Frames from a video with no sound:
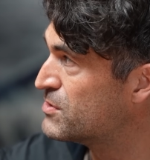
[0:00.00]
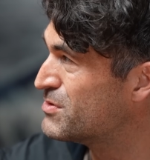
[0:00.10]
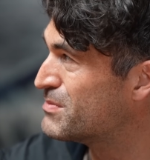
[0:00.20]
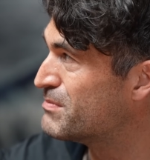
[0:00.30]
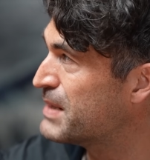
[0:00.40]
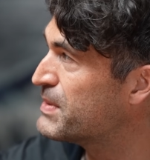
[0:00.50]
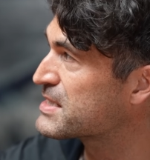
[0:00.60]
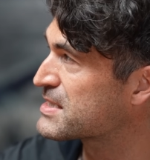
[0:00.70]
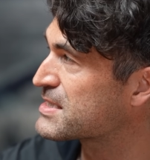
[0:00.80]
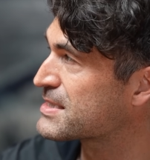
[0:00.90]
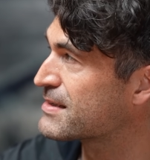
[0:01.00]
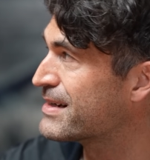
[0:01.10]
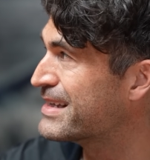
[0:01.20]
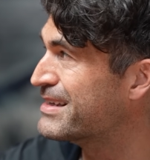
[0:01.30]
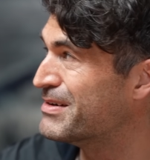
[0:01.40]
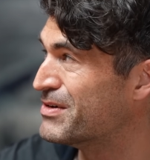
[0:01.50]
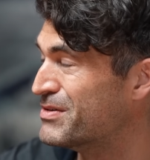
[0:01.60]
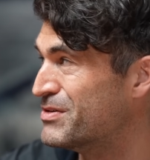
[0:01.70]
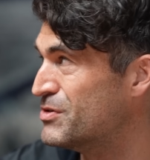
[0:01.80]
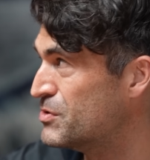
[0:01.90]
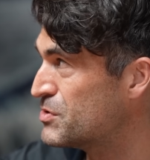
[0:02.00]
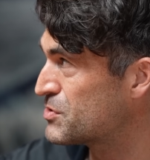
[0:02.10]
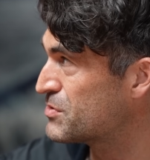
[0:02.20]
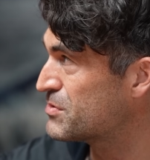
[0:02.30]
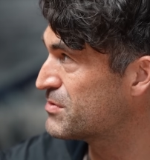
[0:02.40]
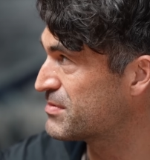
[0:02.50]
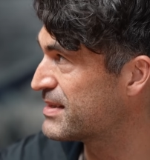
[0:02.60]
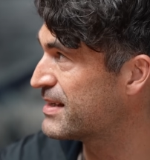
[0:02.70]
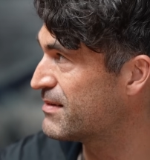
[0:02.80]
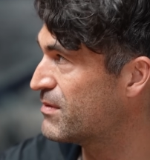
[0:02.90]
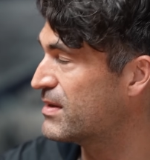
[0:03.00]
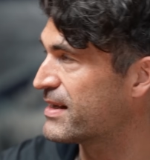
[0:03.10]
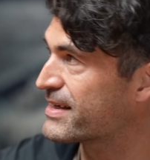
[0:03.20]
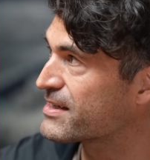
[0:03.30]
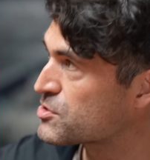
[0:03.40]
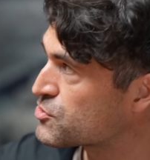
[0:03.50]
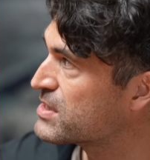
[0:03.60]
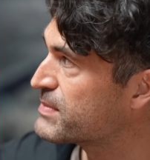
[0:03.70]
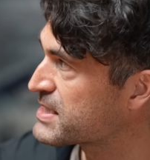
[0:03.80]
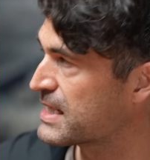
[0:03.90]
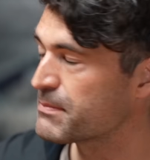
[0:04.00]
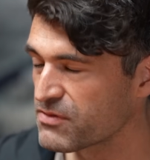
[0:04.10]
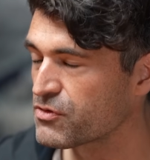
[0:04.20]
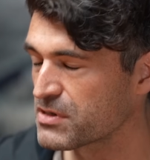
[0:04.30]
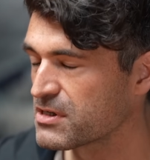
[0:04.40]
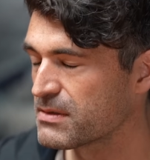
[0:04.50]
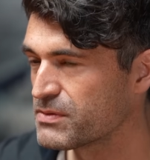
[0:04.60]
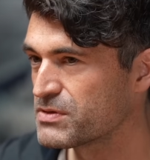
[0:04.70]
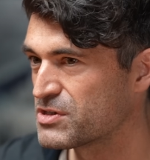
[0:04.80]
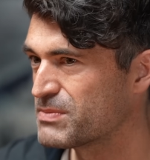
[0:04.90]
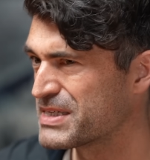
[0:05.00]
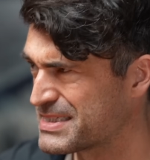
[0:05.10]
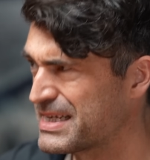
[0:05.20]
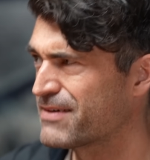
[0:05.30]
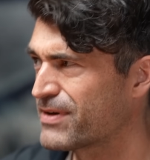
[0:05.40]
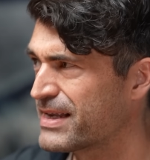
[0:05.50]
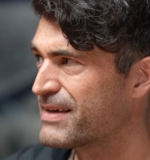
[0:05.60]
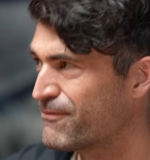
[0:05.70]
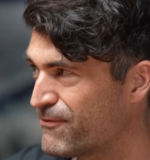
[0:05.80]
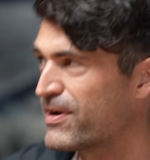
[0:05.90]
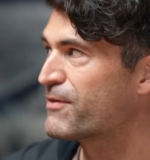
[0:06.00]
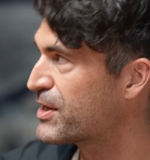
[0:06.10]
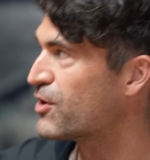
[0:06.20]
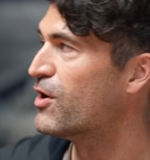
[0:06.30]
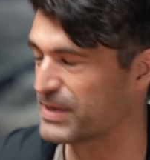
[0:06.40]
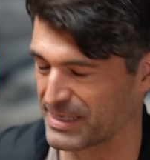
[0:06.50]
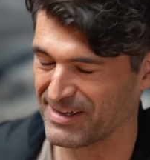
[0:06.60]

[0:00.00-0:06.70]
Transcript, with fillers: Yes. Maybe it's a slightly unusual thing, like extreme example of what a comet would do, but it's definitely very comet